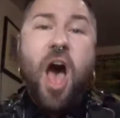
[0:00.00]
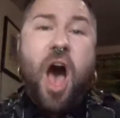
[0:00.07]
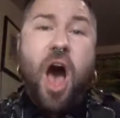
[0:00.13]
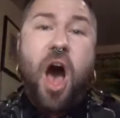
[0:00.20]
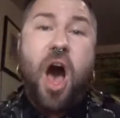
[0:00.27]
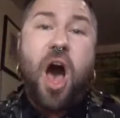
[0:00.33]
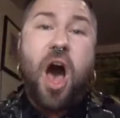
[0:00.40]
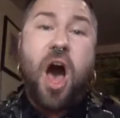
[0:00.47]

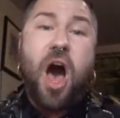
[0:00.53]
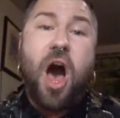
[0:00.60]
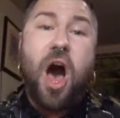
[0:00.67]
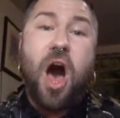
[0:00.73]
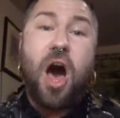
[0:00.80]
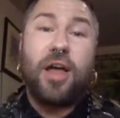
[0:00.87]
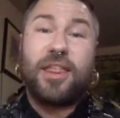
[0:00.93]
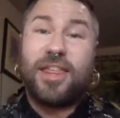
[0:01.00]

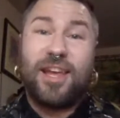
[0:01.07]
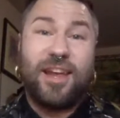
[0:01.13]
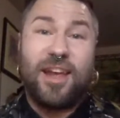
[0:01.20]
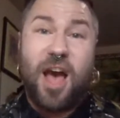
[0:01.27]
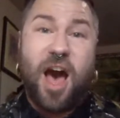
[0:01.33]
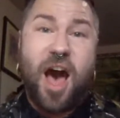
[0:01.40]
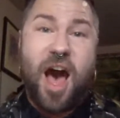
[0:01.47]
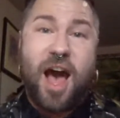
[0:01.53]
All the
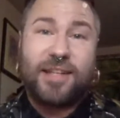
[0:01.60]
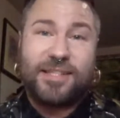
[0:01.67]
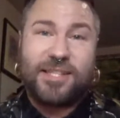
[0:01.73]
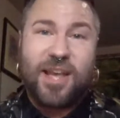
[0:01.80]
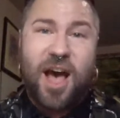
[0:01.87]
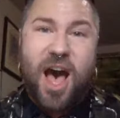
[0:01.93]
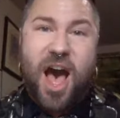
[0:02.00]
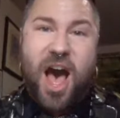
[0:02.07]
odds
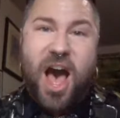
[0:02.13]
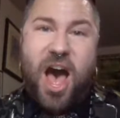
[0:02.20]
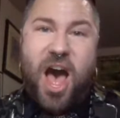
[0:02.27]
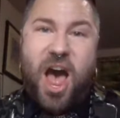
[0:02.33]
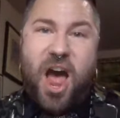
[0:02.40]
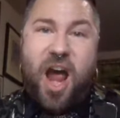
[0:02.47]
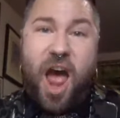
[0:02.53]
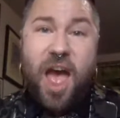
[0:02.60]

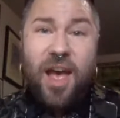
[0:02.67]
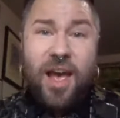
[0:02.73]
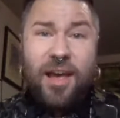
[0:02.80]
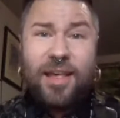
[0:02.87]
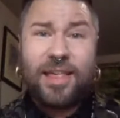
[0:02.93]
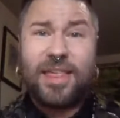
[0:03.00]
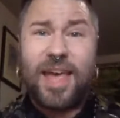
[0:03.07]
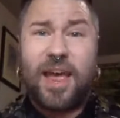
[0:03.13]
are
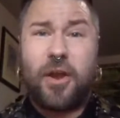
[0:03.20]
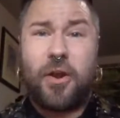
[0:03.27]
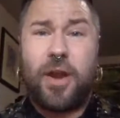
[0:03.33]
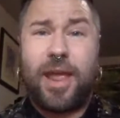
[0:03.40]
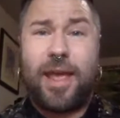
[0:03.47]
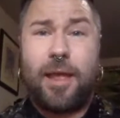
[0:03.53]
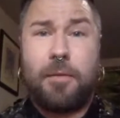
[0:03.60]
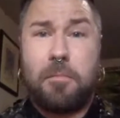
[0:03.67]
they're
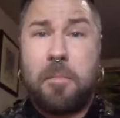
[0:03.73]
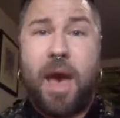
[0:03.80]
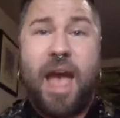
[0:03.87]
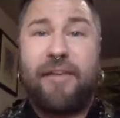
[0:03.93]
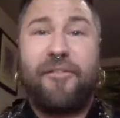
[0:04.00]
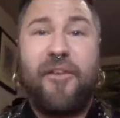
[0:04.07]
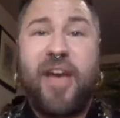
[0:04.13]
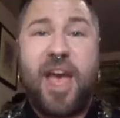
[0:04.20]
in
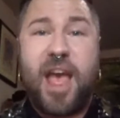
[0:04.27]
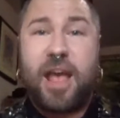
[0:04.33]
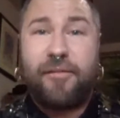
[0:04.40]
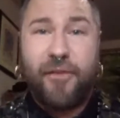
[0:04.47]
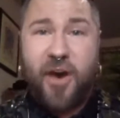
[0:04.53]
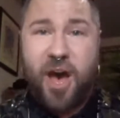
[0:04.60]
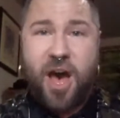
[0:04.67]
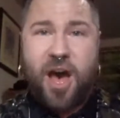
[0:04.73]
my
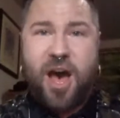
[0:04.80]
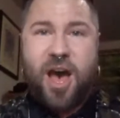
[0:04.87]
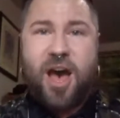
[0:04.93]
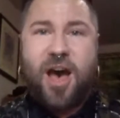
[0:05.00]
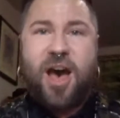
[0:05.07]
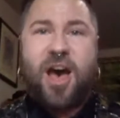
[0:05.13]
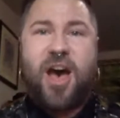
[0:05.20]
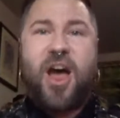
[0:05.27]
favor.
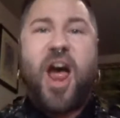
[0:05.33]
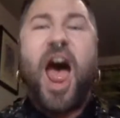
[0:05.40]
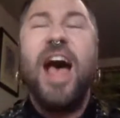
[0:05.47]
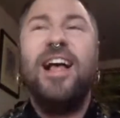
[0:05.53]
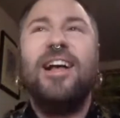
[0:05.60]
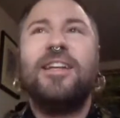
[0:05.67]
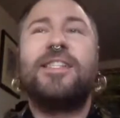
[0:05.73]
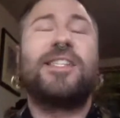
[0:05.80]

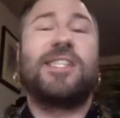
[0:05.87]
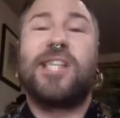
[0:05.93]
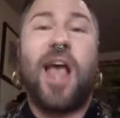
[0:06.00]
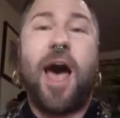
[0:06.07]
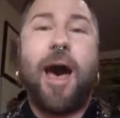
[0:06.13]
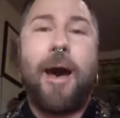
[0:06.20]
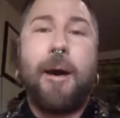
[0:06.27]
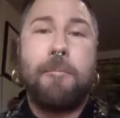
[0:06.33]

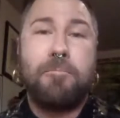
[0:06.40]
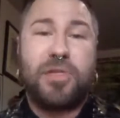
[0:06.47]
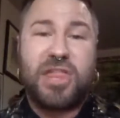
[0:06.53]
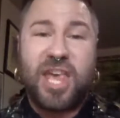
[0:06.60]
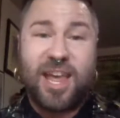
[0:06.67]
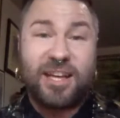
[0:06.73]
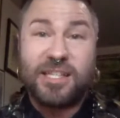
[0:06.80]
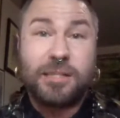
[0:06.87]

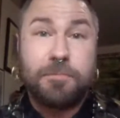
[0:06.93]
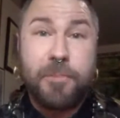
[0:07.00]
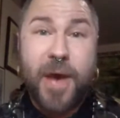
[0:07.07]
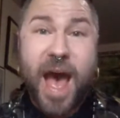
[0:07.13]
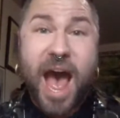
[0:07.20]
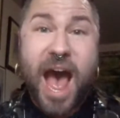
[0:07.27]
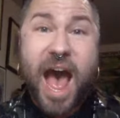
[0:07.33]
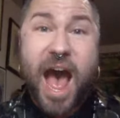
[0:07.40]
Something's
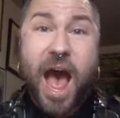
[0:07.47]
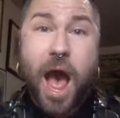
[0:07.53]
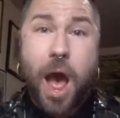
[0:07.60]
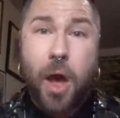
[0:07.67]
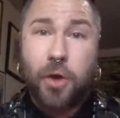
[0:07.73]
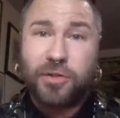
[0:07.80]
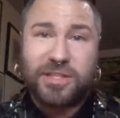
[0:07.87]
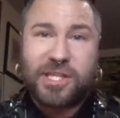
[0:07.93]

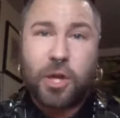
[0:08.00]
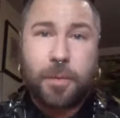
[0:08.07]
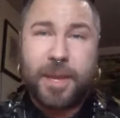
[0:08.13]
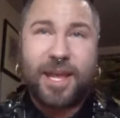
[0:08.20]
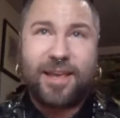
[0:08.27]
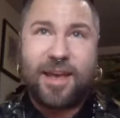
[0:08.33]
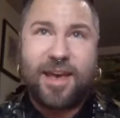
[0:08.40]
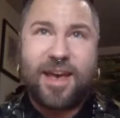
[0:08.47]
bound to
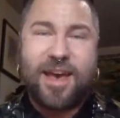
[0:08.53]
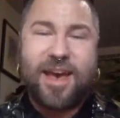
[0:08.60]
begin.